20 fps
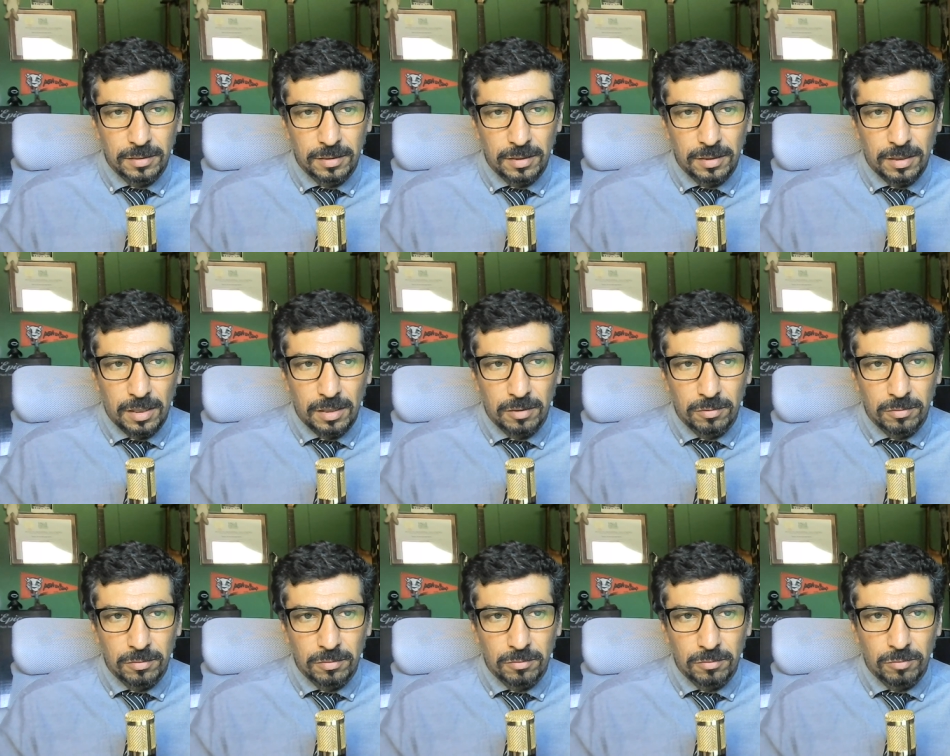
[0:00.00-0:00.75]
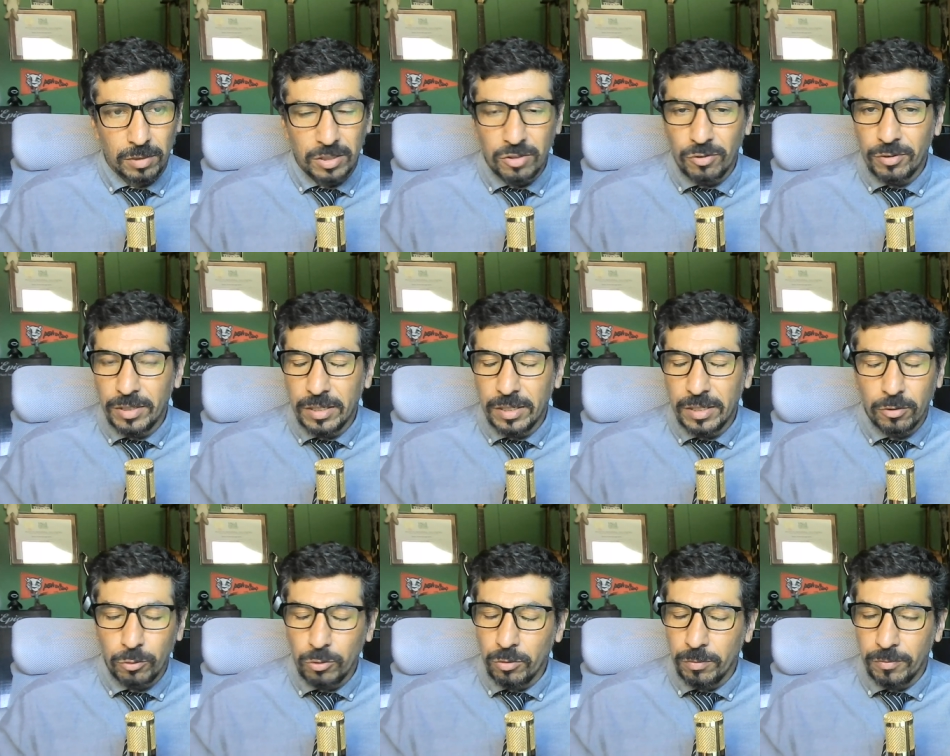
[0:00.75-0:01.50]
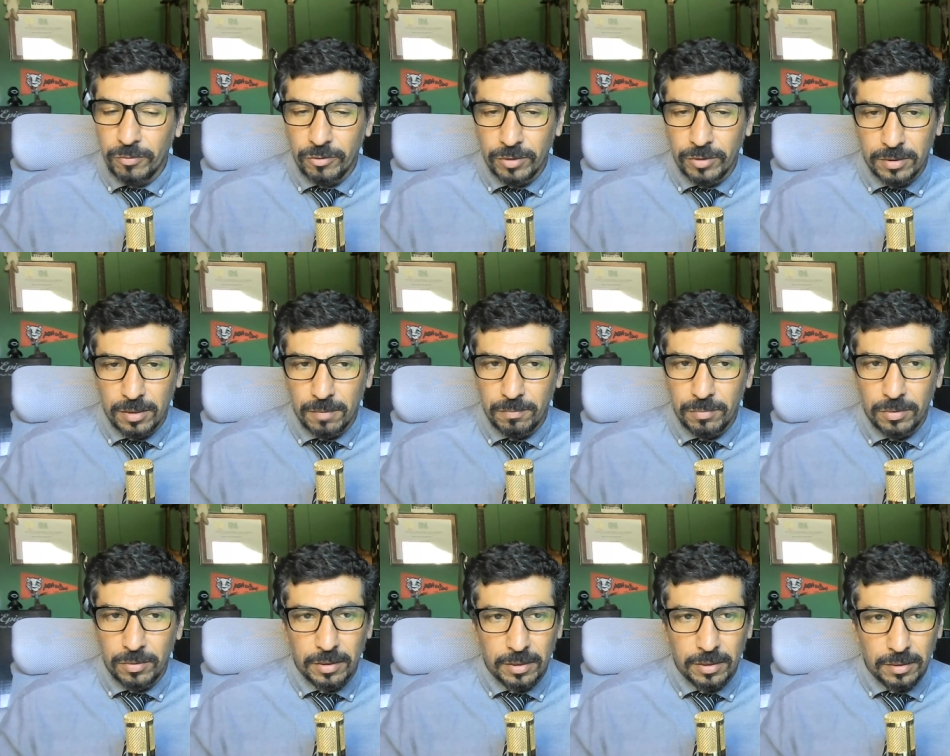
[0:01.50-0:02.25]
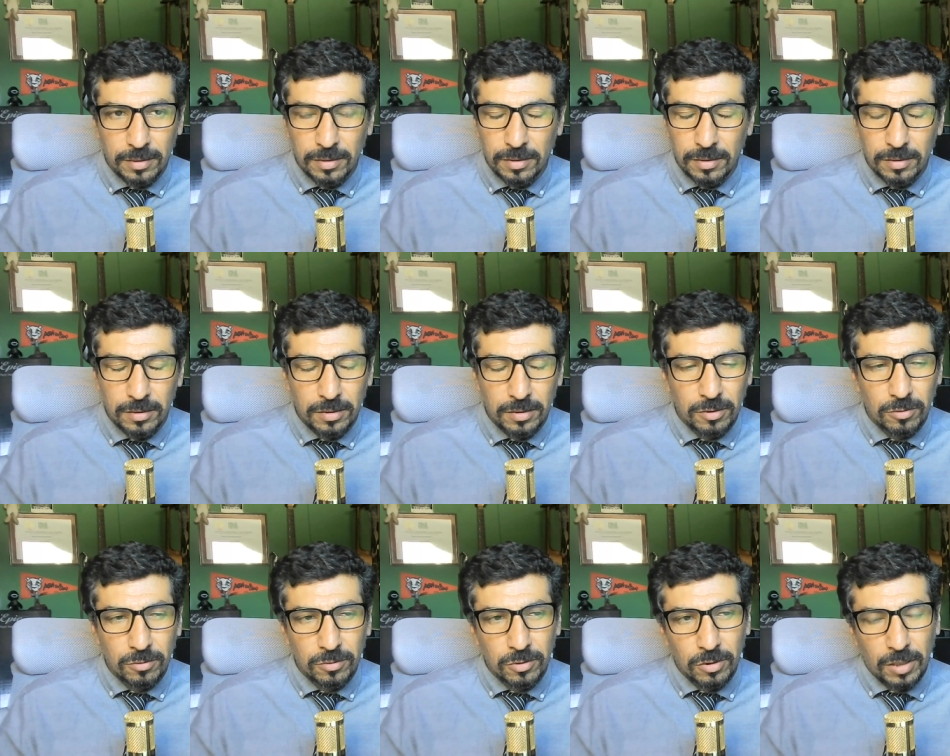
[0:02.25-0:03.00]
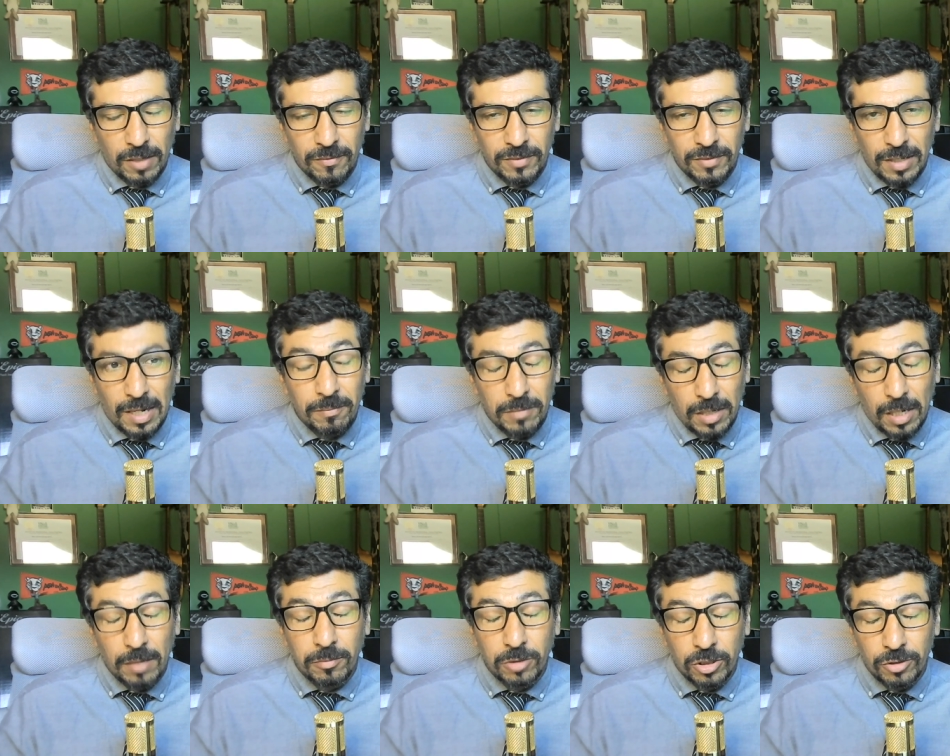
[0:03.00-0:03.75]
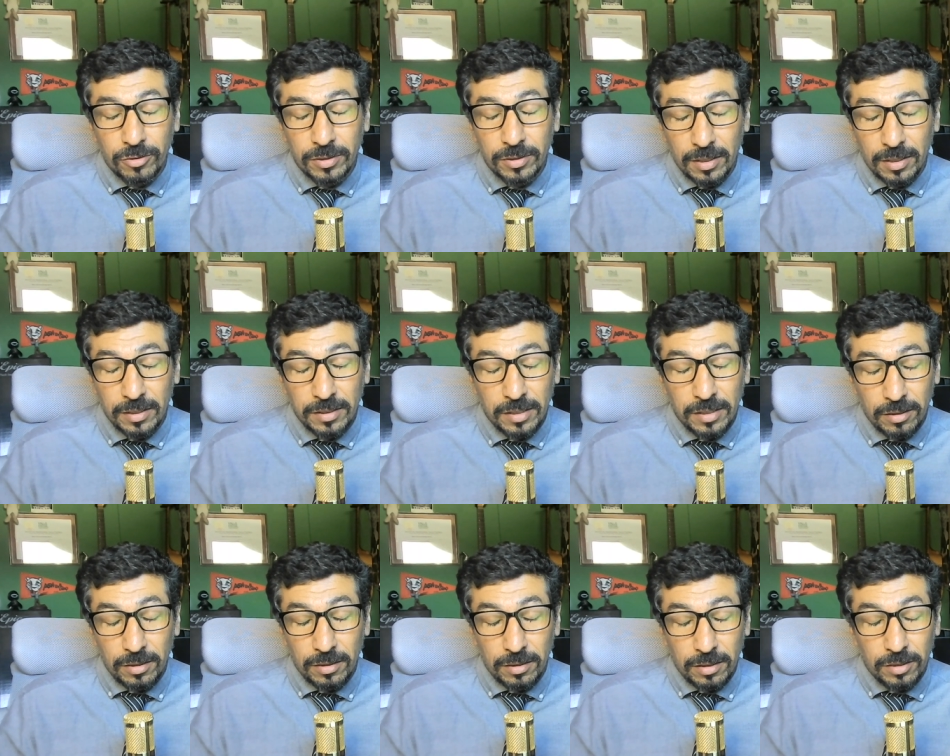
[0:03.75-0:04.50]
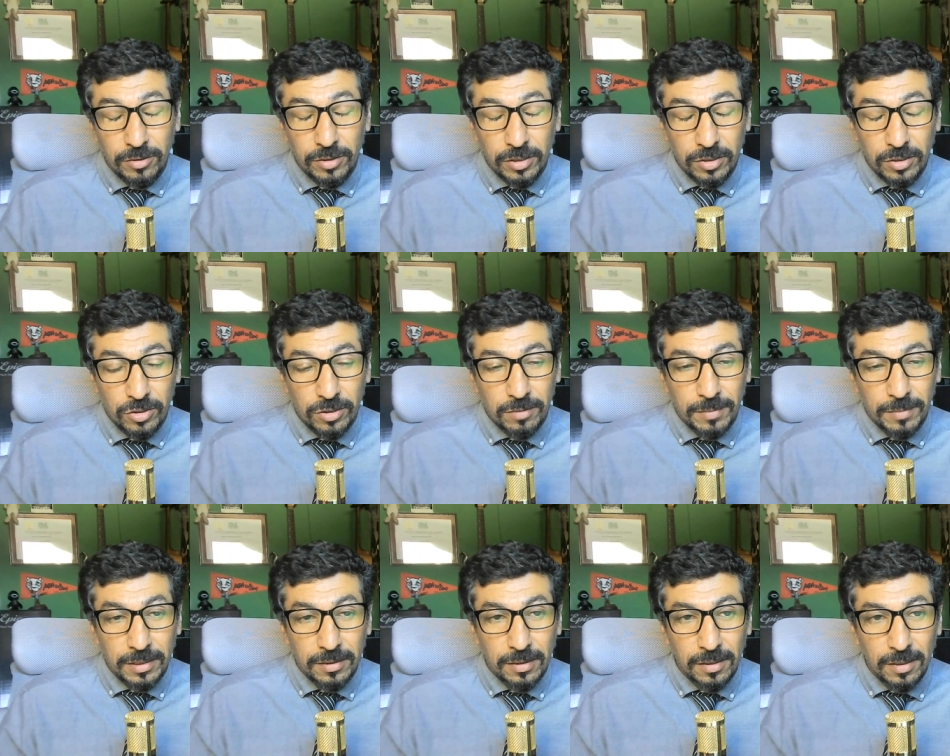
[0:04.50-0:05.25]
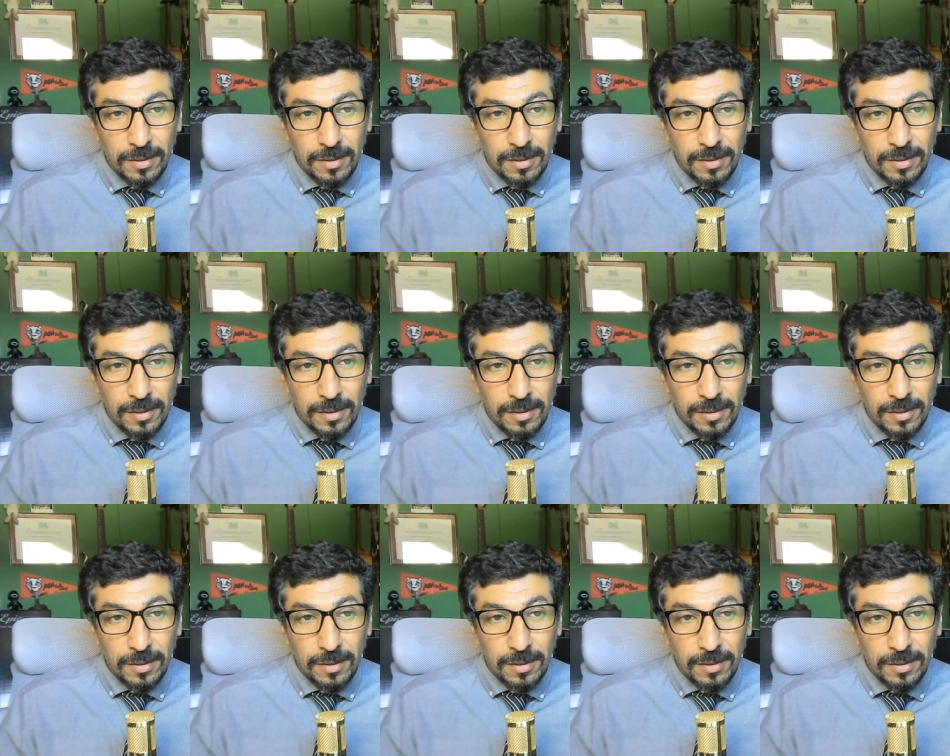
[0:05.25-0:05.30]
and when you're in a group, for example, that you have the, I'm currently learning German,